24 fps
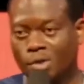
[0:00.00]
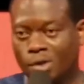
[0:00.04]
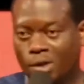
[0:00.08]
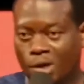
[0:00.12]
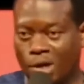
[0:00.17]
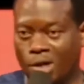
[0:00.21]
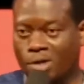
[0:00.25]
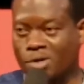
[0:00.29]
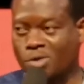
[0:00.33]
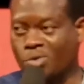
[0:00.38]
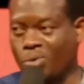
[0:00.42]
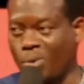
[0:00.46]

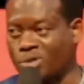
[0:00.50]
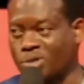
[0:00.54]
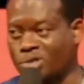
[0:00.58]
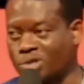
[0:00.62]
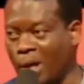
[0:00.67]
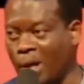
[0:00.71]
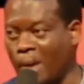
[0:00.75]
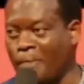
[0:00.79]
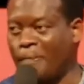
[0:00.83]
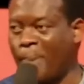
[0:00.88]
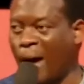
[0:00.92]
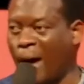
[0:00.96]
increase
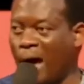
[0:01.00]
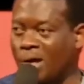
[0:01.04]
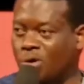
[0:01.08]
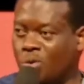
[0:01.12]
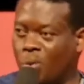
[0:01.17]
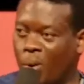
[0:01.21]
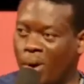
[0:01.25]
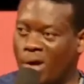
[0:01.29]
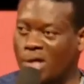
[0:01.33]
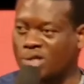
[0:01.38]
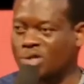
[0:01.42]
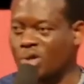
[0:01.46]
the
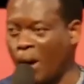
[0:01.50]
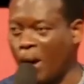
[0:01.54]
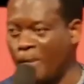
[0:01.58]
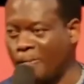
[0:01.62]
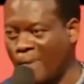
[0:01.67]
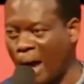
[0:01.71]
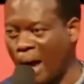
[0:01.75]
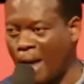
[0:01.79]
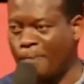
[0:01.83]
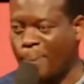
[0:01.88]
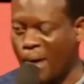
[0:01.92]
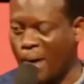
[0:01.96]
bandwidth of
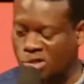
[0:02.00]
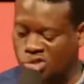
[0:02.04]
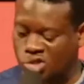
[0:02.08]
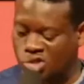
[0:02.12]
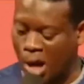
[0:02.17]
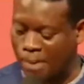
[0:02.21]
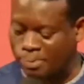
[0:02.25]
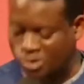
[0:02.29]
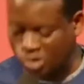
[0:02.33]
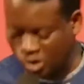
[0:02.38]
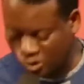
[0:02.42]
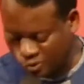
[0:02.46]
my
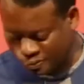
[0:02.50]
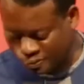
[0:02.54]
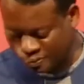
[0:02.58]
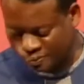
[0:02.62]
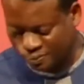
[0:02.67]
perception.